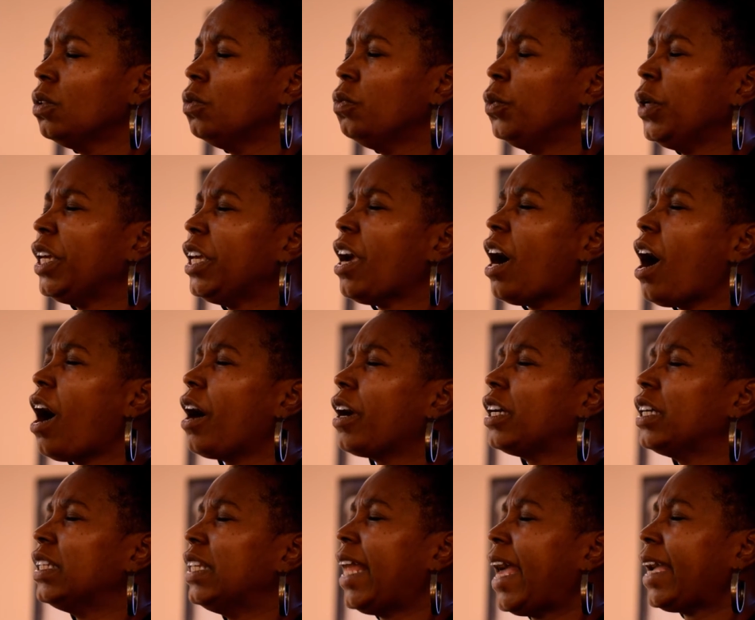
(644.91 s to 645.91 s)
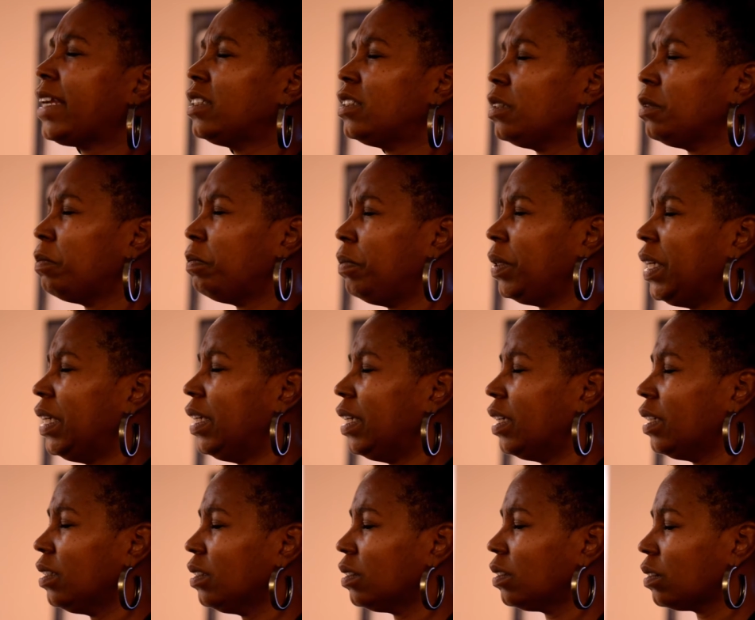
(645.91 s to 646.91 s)
We are galactic
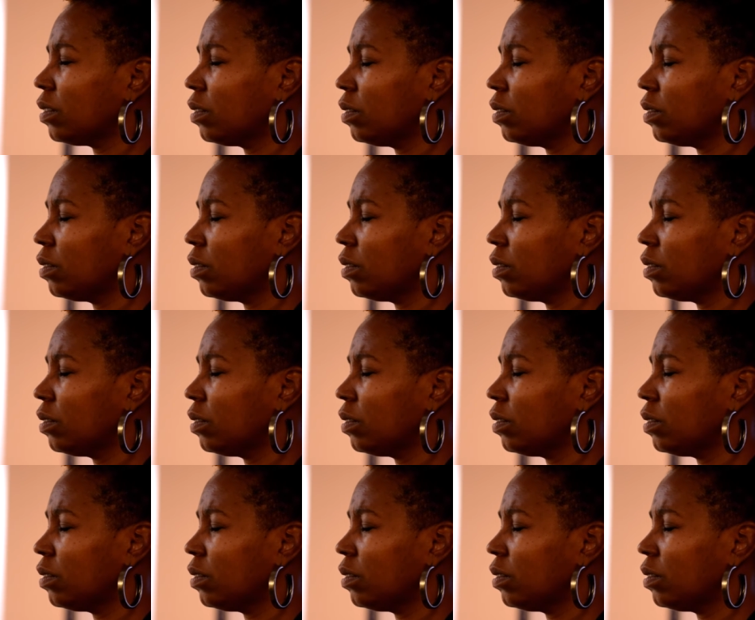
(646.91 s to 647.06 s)
beings.